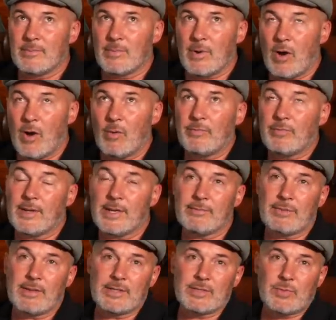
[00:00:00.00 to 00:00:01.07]
hopefully if
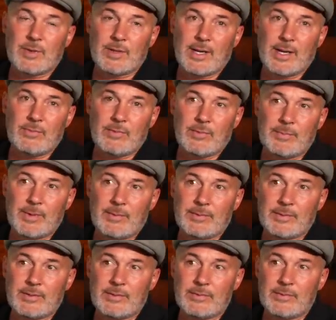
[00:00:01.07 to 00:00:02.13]
things work out, we'll be able
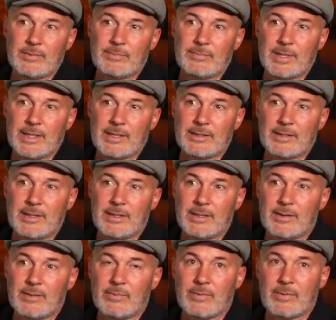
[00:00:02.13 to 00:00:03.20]
to be at
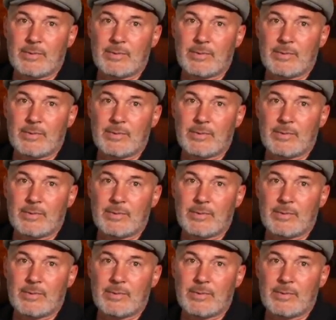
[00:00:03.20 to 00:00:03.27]
the